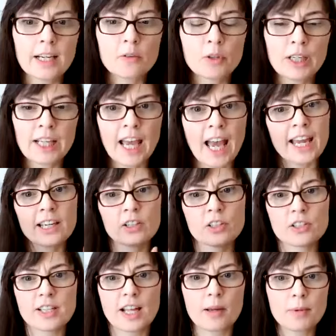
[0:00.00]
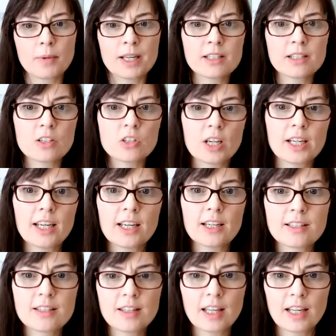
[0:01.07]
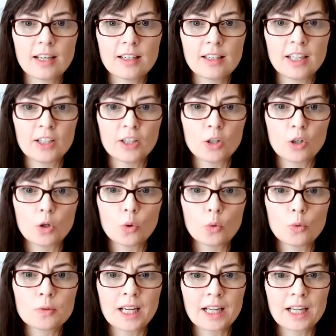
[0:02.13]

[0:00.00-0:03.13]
and it really anchors that message, I guess, that, you know,